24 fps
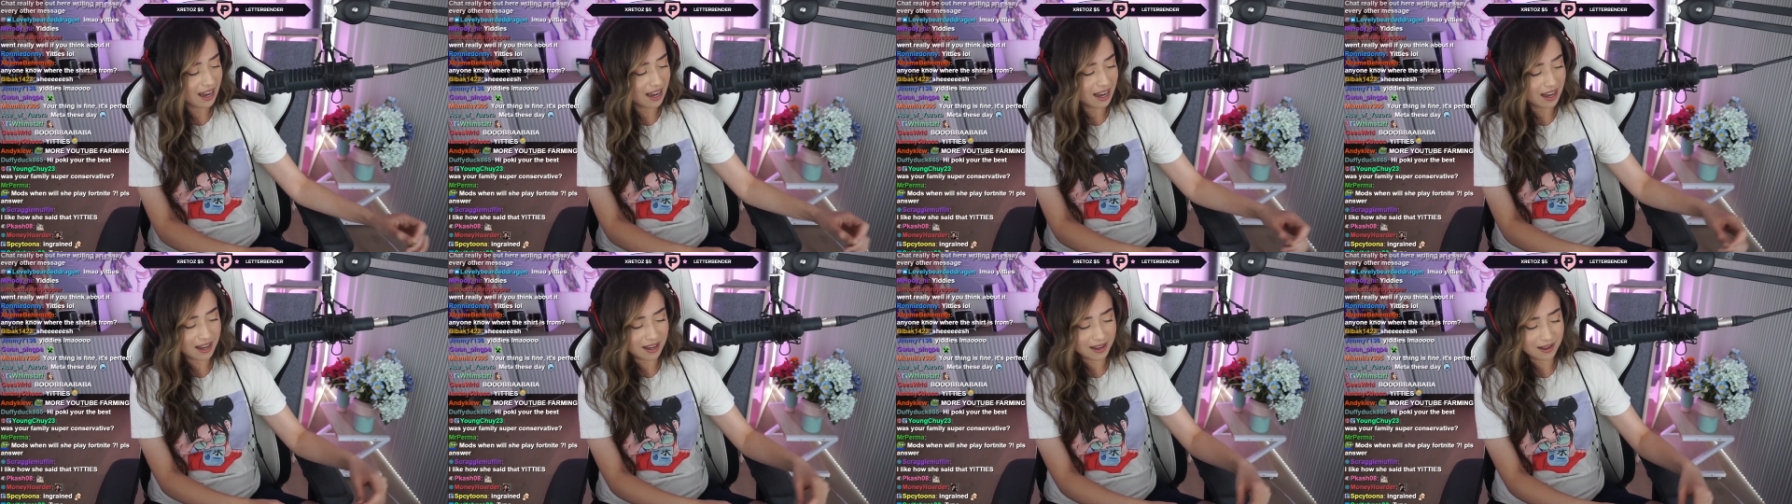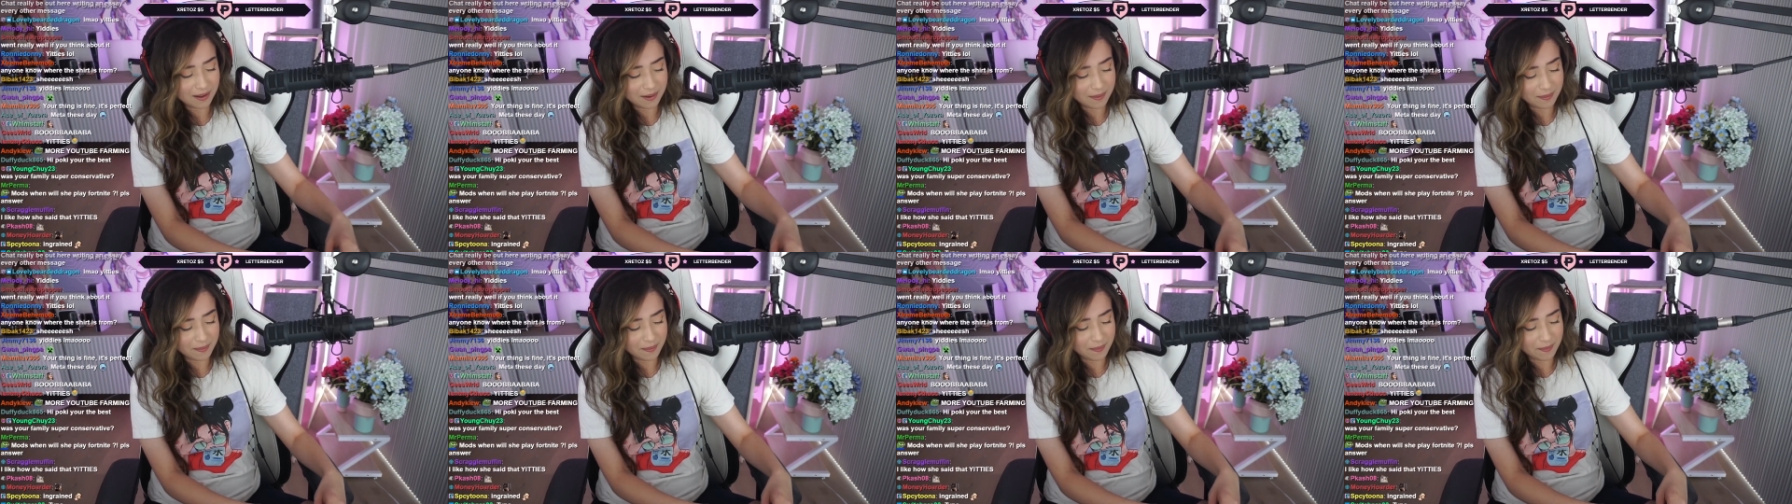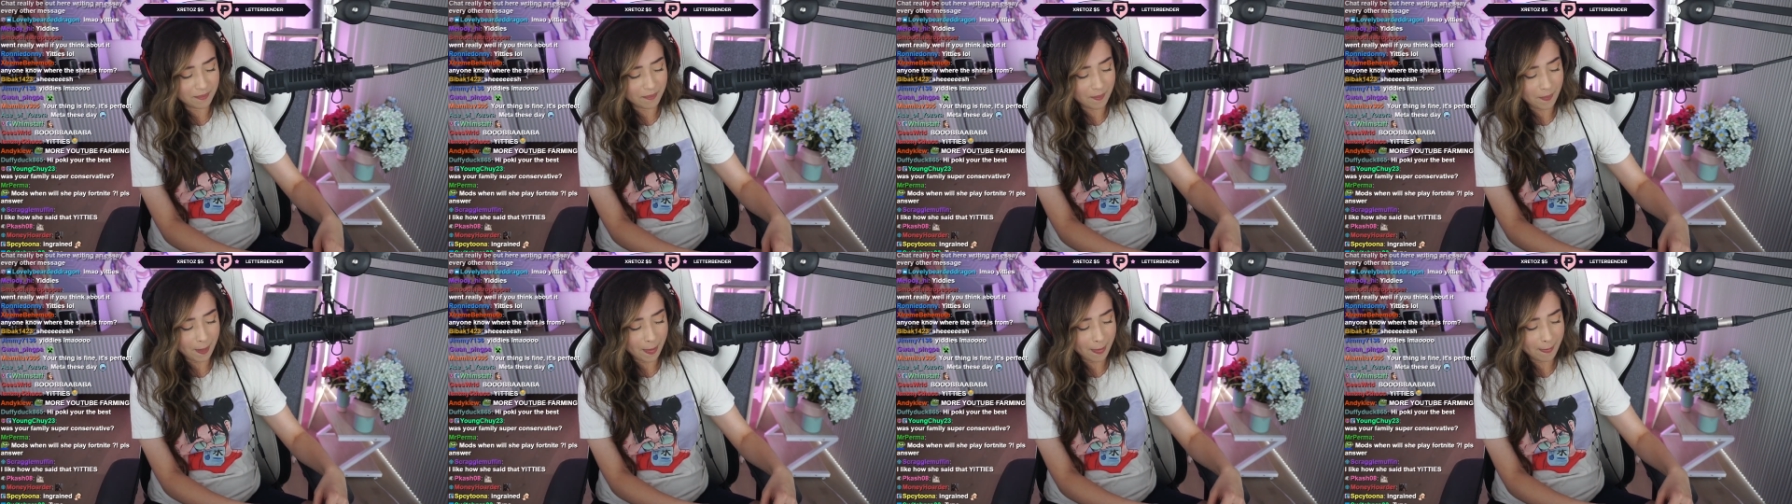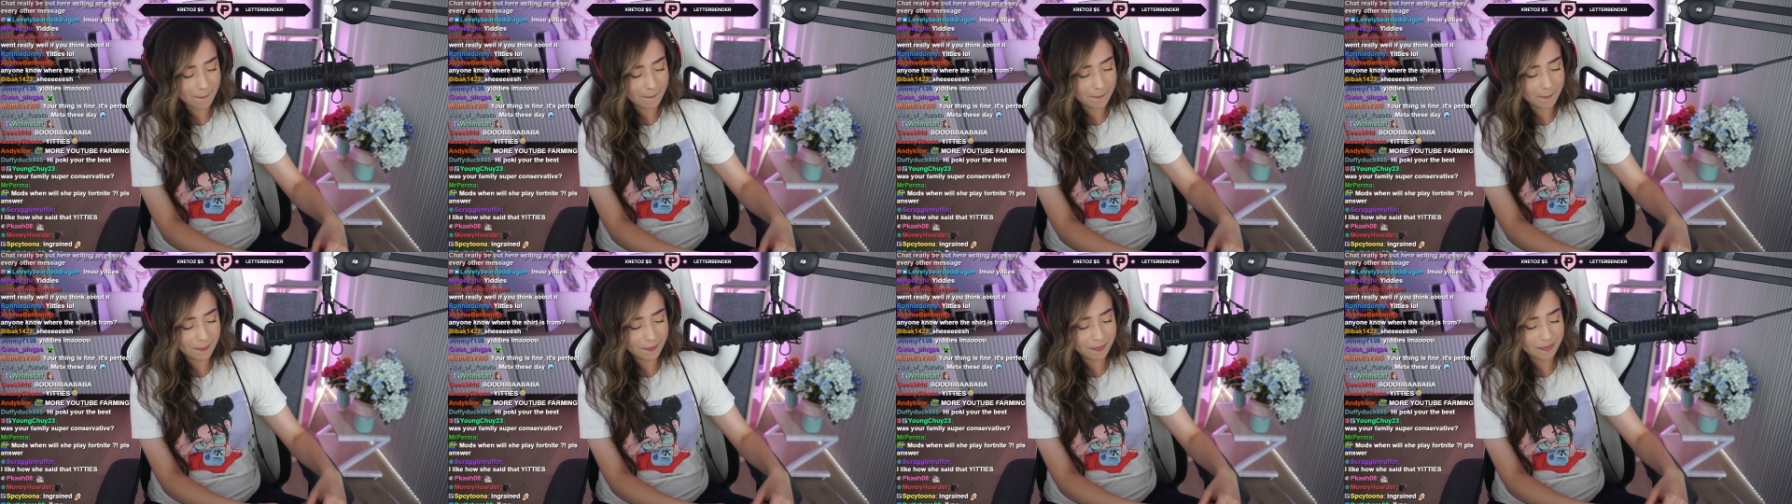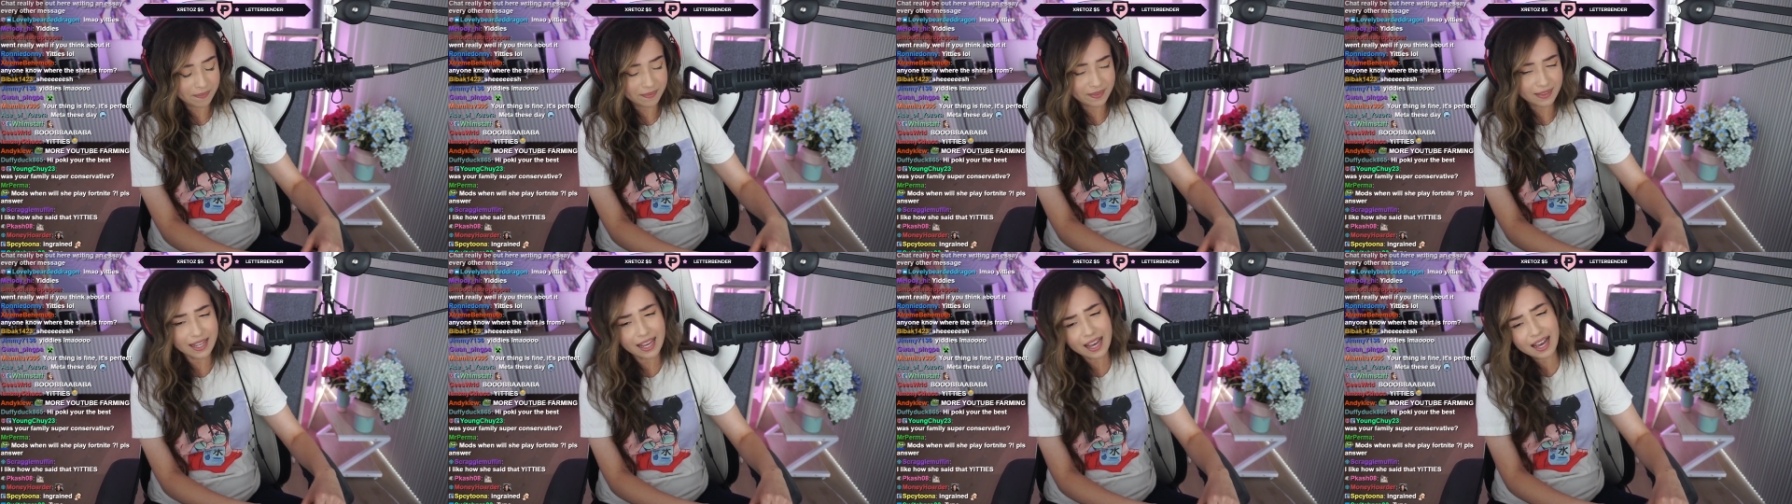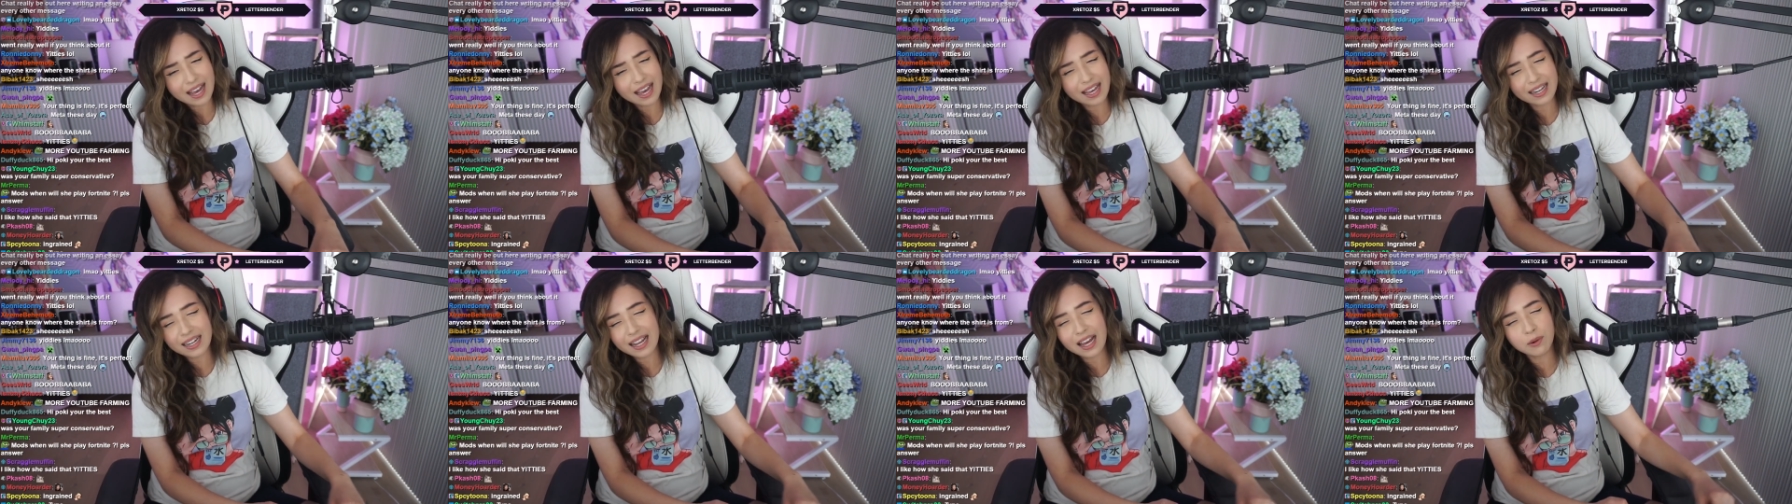Yeah,
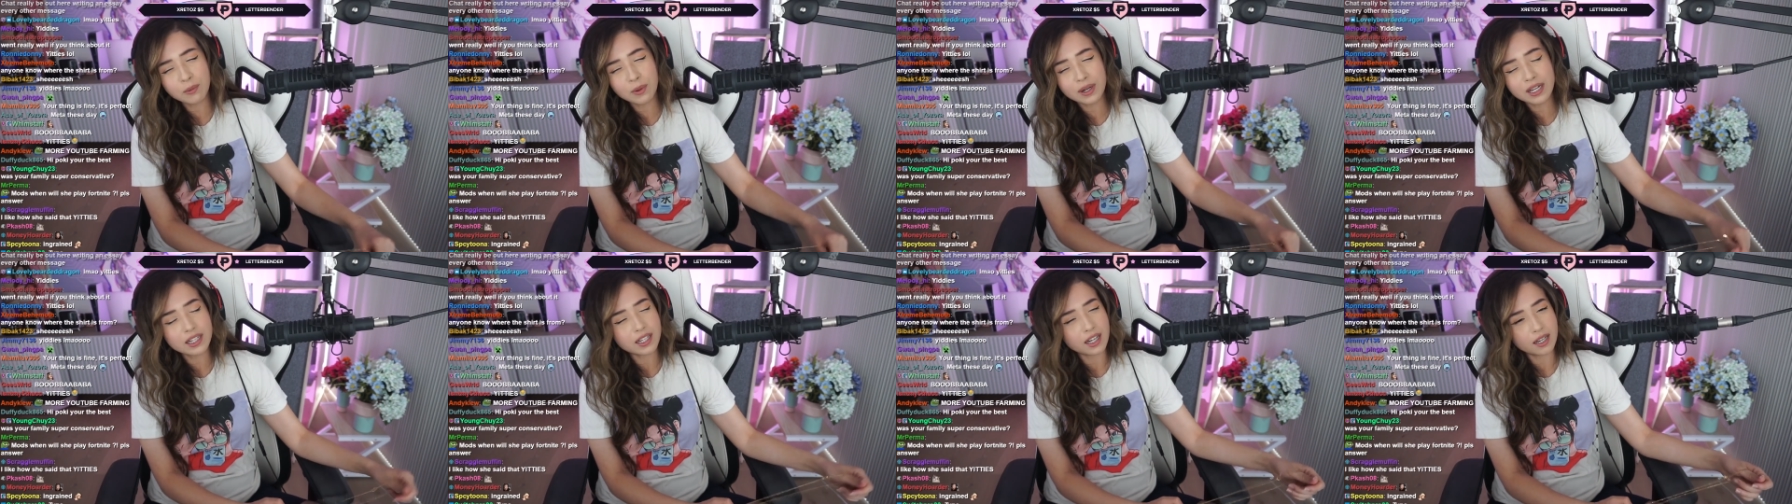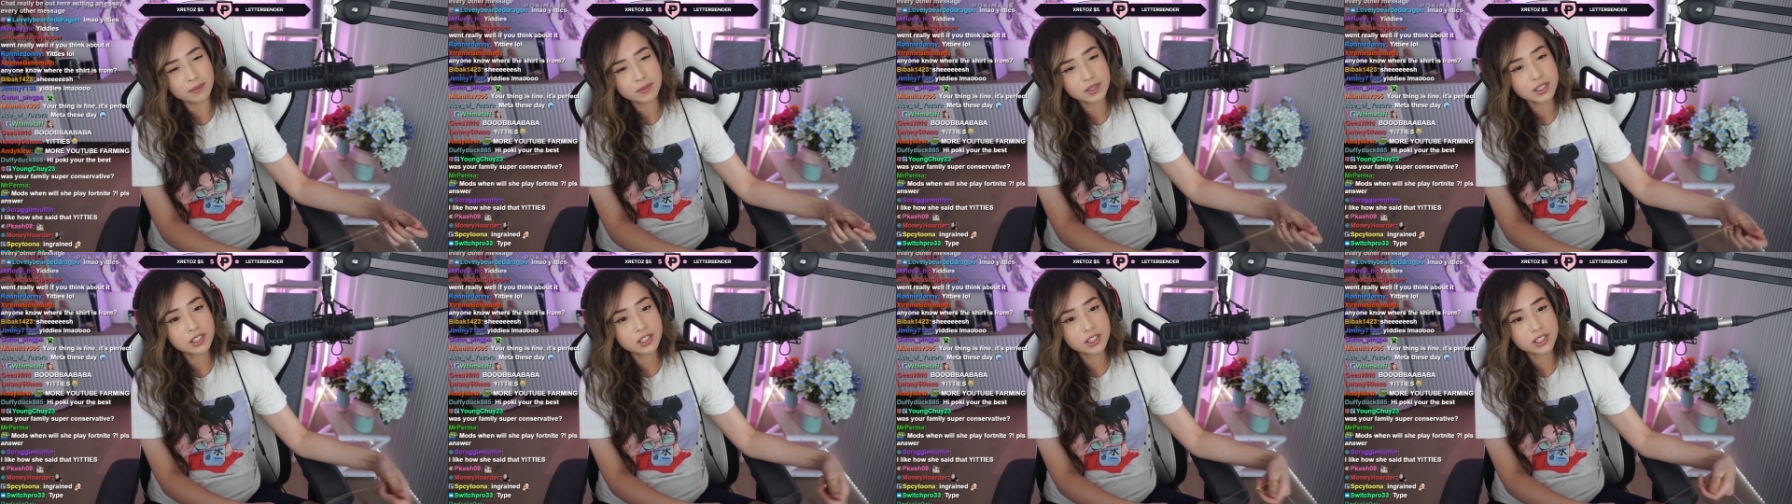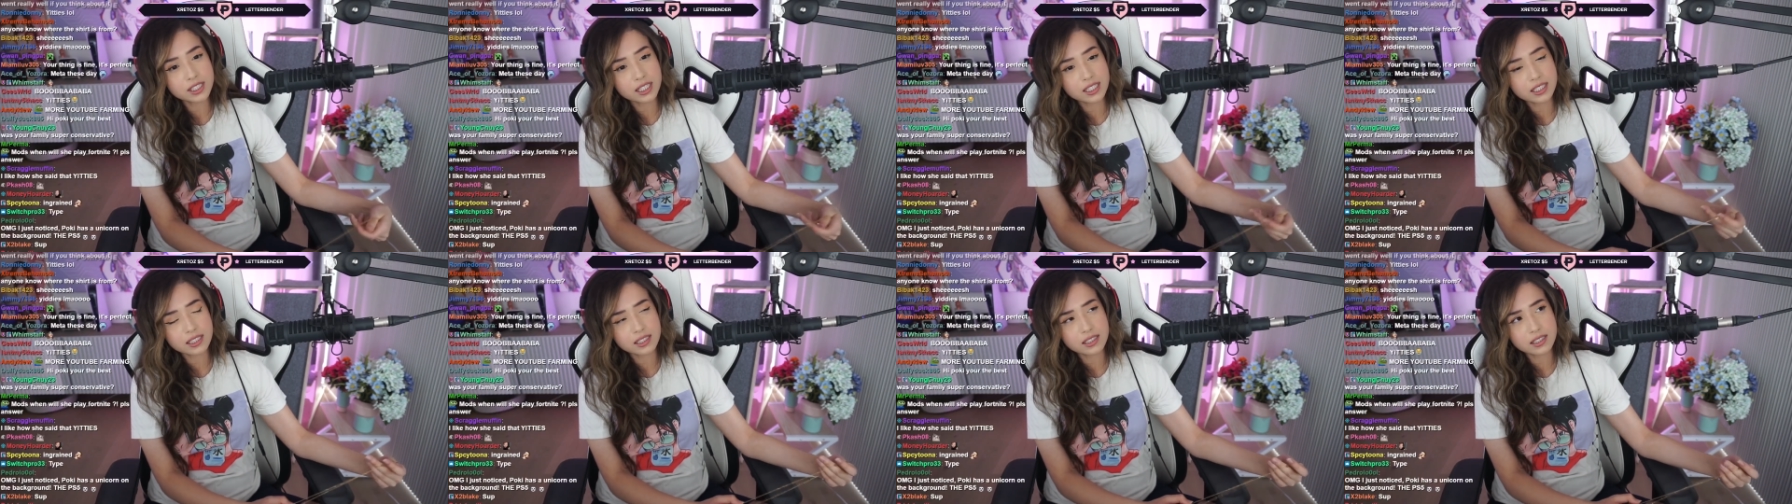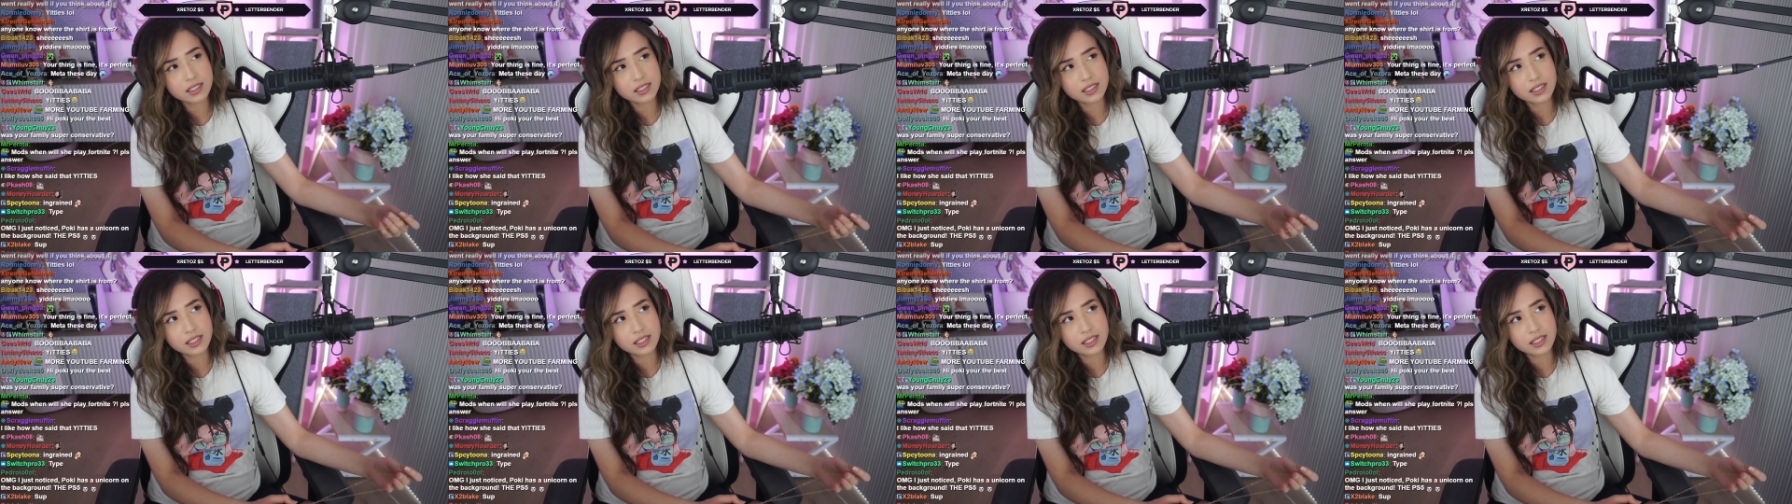and when it comes to just like